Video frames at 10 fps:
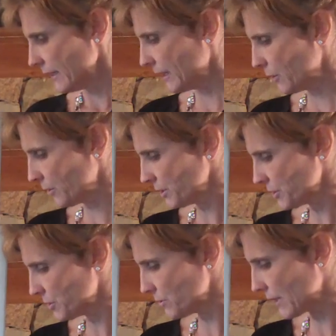in order
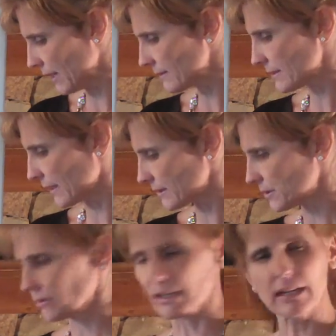to get sick,
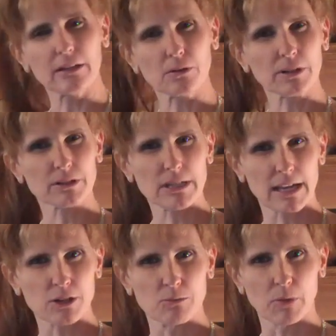so like in order to
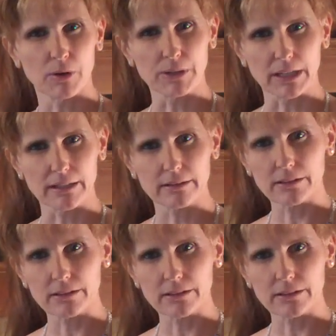get pneumonia,